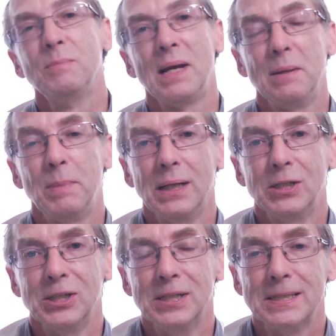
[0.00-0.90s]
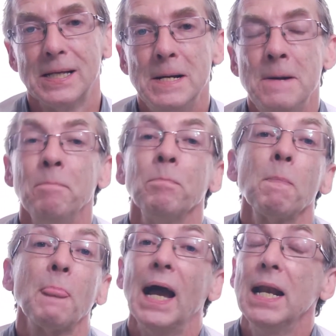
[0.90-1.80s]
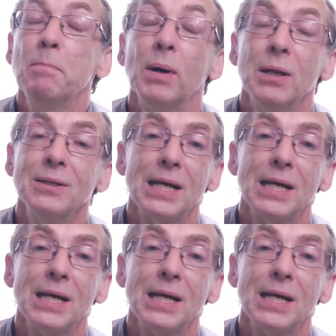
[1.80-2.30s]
many pictures. Anybody who's